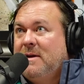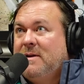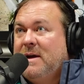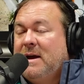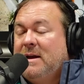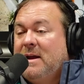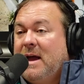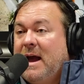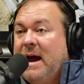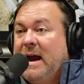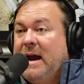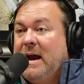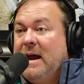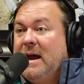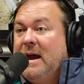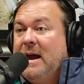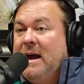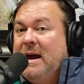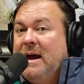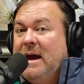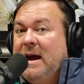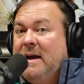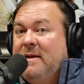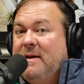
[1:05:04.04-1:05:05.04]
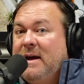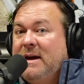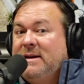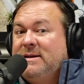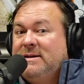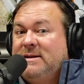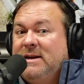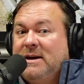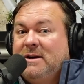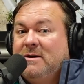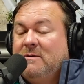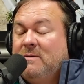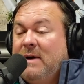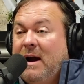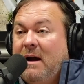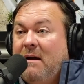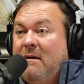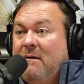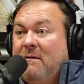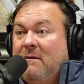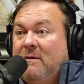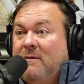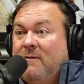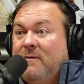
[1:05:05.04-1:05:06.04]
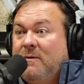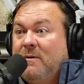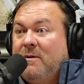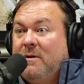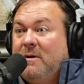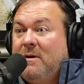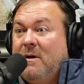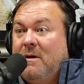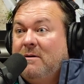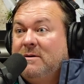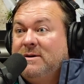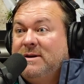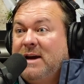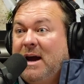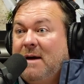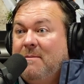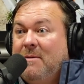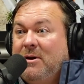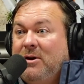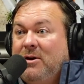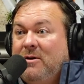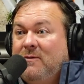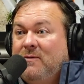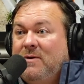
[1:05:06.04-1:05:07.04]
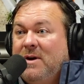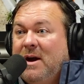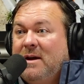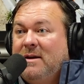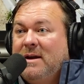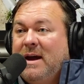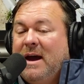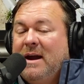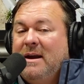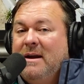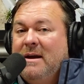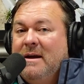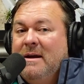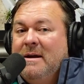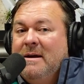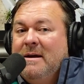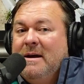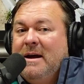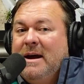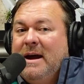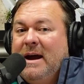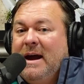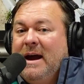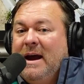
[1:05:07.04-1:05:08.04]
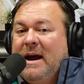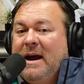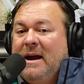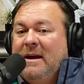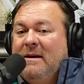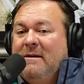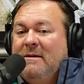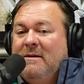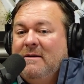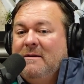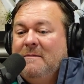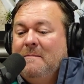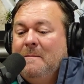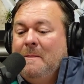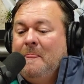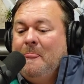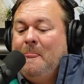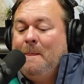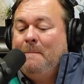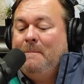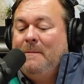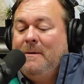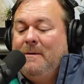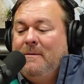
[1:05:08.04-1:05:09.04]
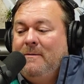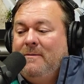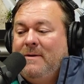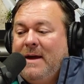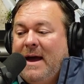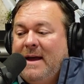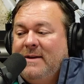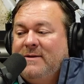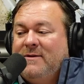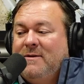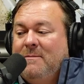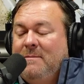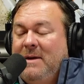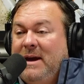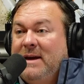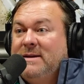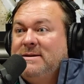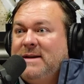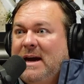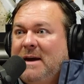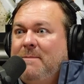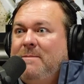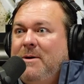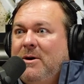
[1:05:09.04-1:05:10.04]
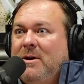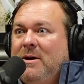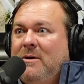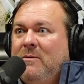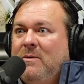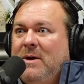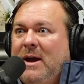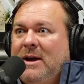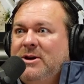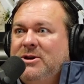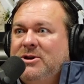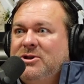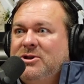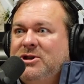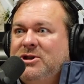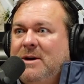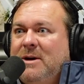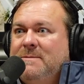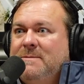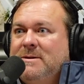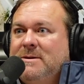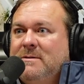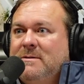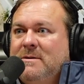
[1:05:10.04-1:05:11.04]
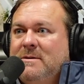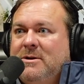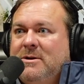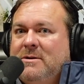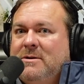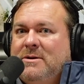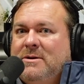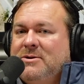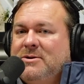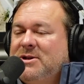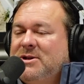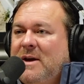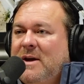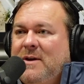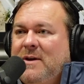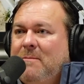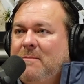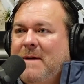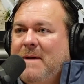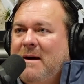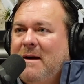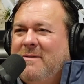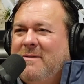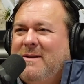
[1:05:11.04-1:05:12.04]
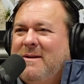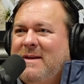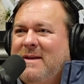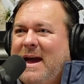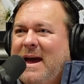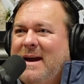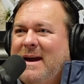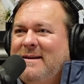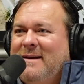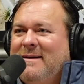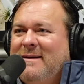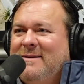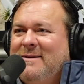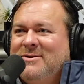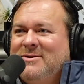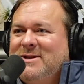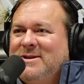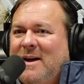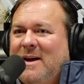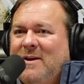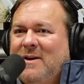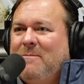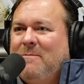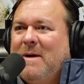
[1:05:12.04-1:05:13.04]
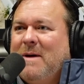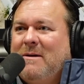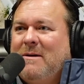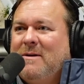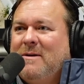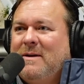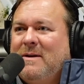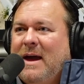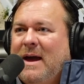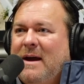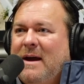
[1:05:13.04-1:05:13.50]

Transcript: they like, and they stick around for a long time, and you've done that. And that, to me, it's like building relationships. There's nothing better than that. There's nothing better than that.